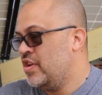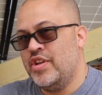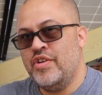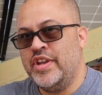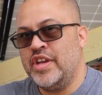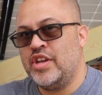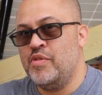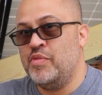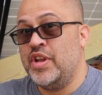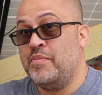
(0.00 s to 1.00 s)
You know, it didn't
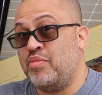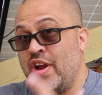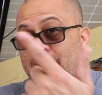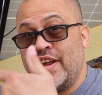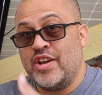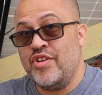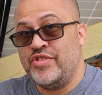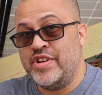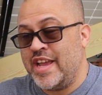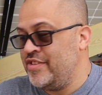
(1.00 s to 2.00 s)
come with the breaker that
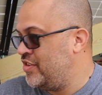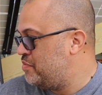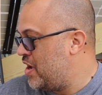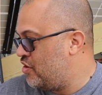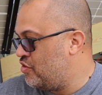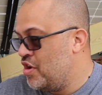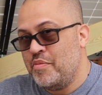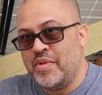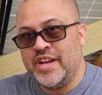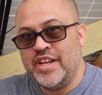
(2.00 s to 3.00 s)
goes in your AC panel,
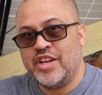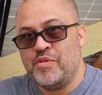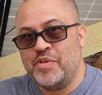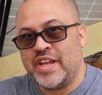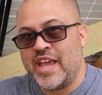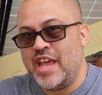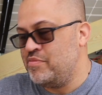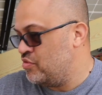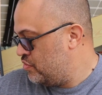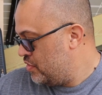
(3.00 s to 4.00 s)
but it did come with the
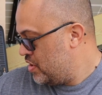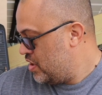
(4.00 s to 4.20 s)
cable,